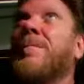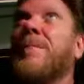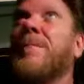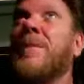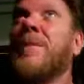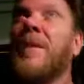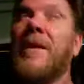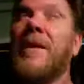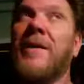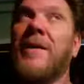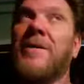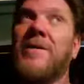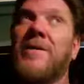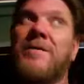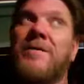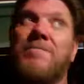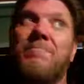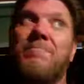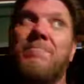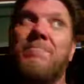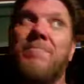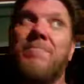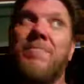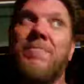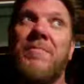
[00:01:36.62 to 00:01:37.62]
It's
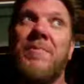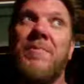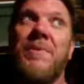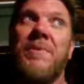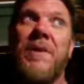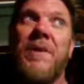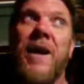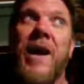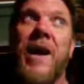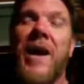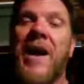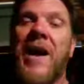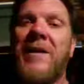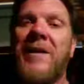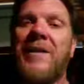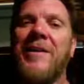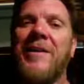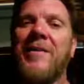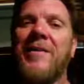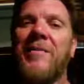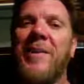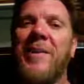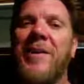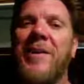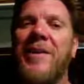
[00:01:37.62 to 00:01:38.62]
a hotly
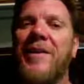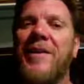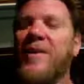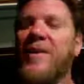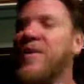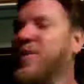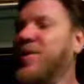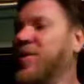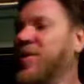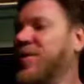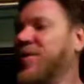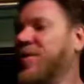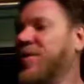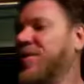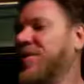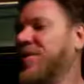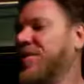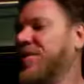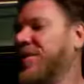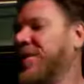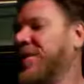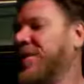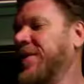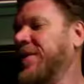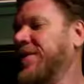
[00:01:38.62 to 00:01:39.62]
debated issue.
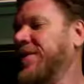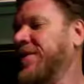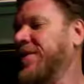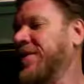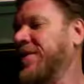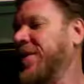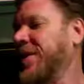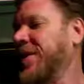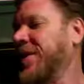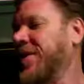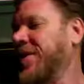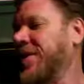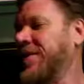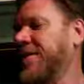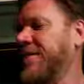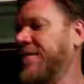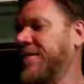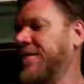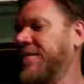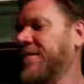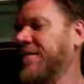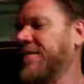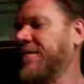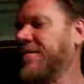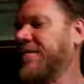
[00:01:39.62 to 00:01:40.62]
It
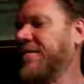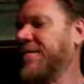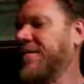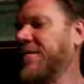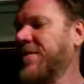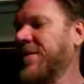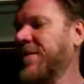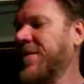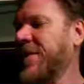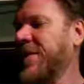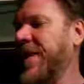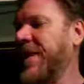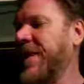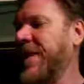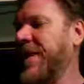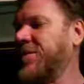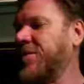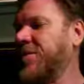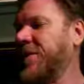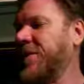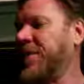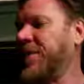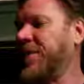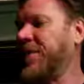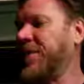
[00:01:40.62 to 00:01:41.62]
has
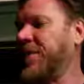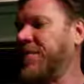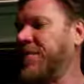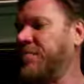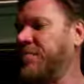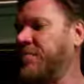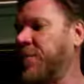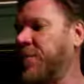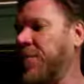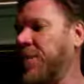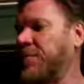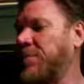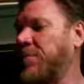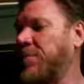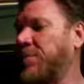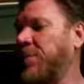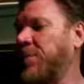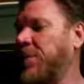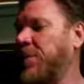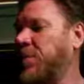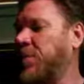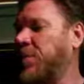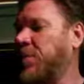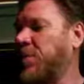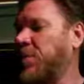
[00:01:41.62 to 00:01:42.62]
been and
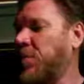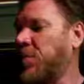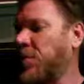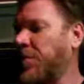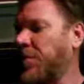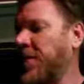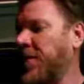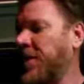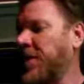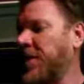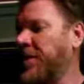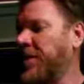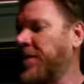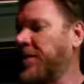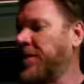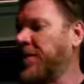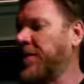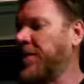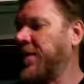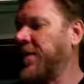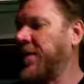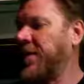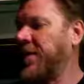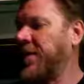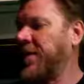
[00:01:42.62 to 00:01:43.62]
probably will remain.
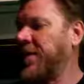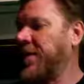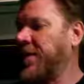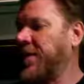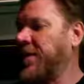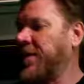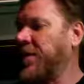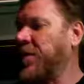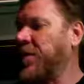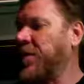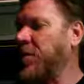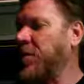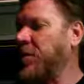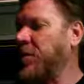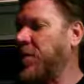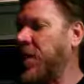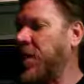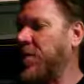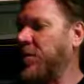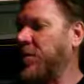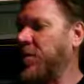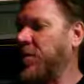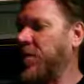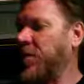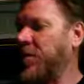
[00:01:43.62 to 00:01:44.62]
The
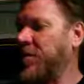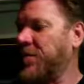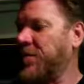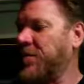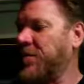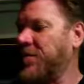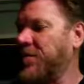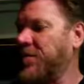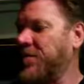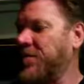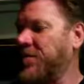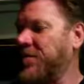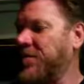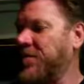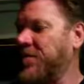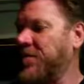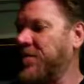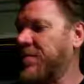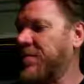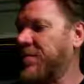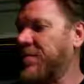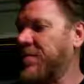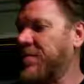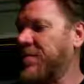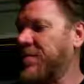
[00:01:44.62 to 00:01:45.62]
problem with,
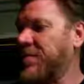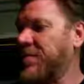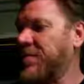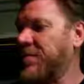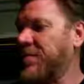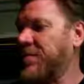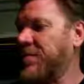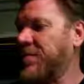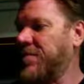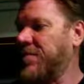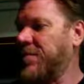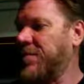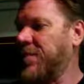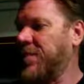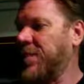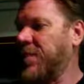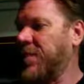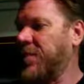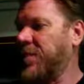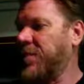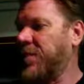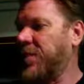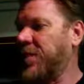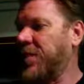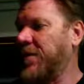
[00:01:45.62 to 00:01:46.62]

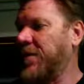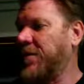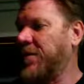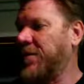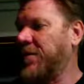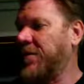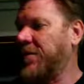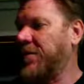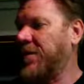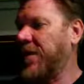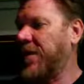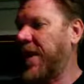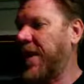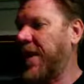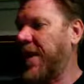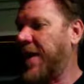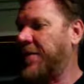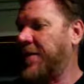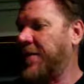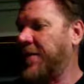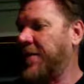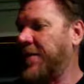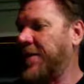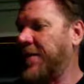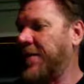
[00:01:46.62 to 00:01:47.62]
what happened
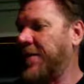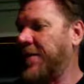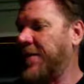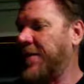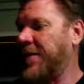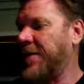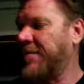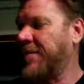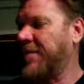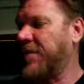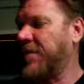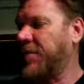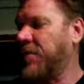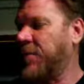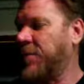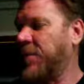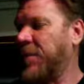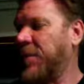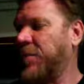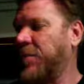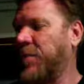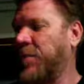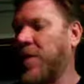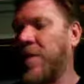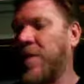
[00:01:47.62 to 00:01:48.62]
on 9/11, the
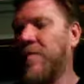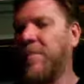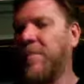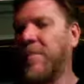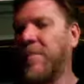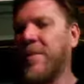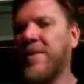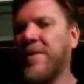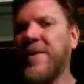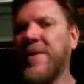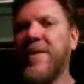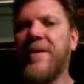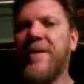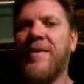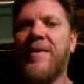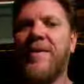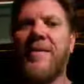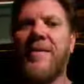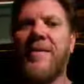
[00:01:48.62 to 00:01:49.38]
real problem is that,